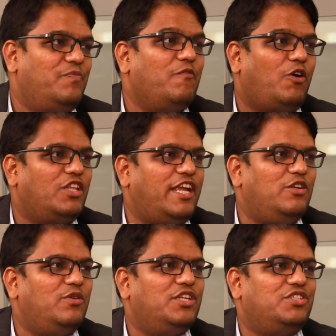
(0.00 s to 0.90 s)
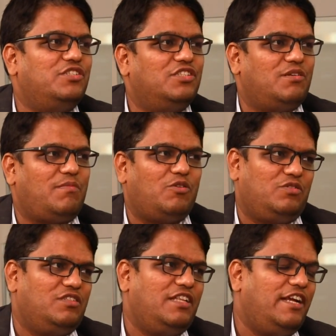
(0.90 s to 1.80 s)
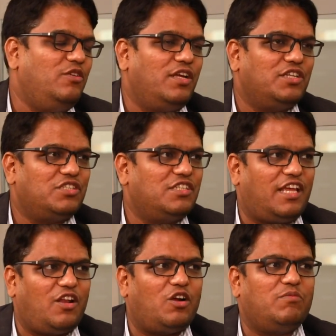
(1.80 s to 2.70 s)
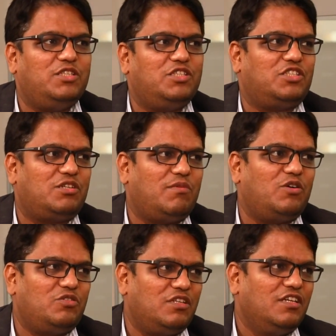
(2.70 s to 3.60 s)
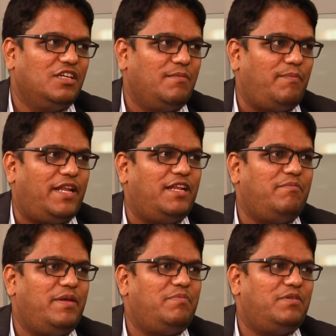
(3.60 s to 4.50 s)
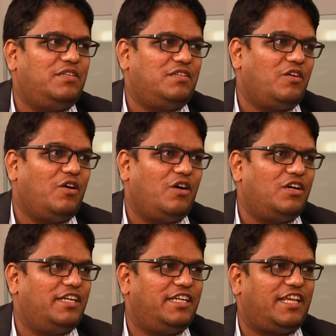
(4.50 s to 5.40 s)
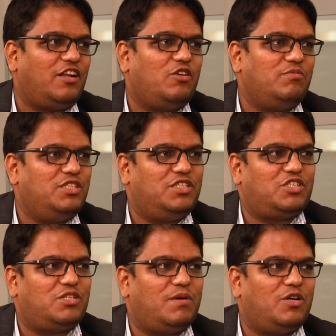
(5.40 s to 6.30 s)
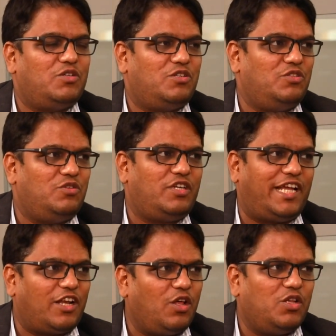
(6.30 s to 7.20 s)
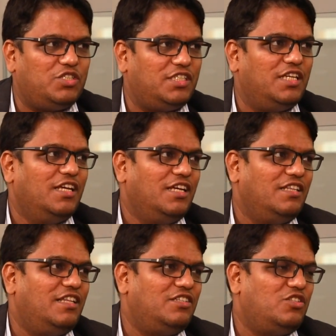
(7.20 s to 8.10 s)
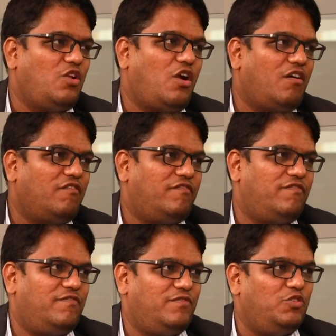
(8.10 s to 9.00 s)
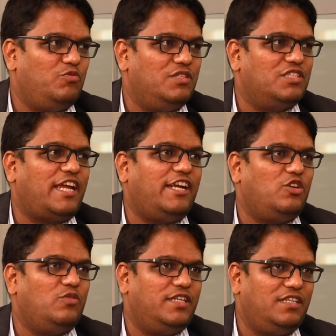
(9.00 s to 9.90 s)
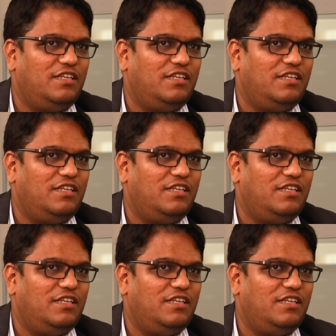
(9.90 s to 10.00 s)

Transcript: what the education is about. The education cannot be just about pen and paper, or it cannot be just about technology. There is a lot of human side to it,